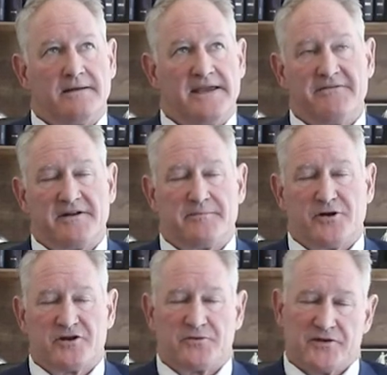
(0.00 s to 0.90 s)
even a
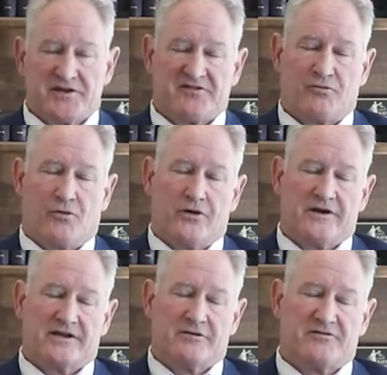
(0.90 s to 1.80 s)
book and release
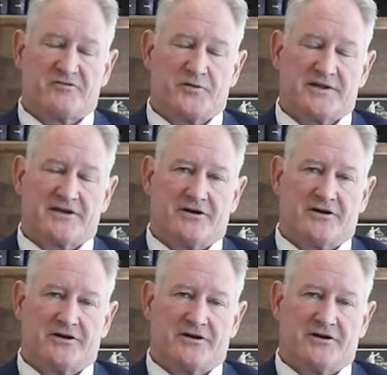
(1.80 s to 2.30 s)
warrant, it goes to what they